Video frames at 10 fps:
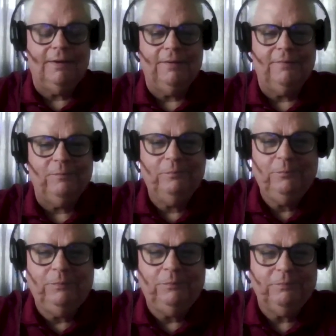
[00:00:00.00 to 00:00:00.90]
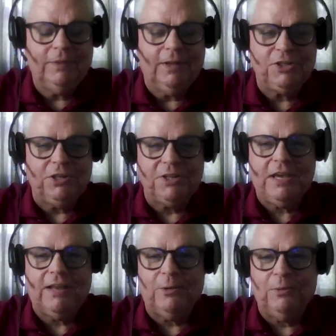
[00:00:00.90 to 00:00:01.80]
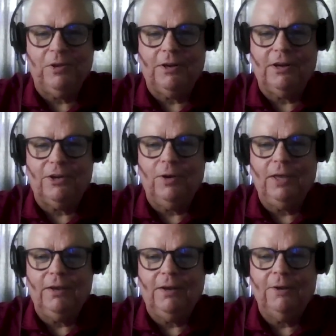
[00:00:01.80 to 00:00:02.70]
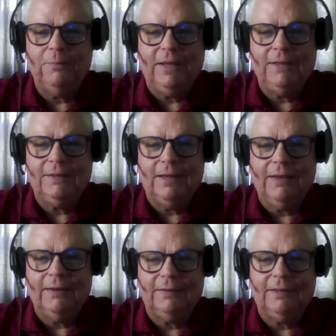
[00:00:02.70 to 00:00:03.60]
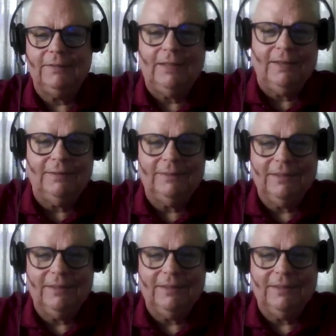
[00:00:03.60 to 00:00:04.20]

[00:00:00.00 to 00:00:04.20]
Uh, Not sure exactly when they're going to go ahead and update that and get that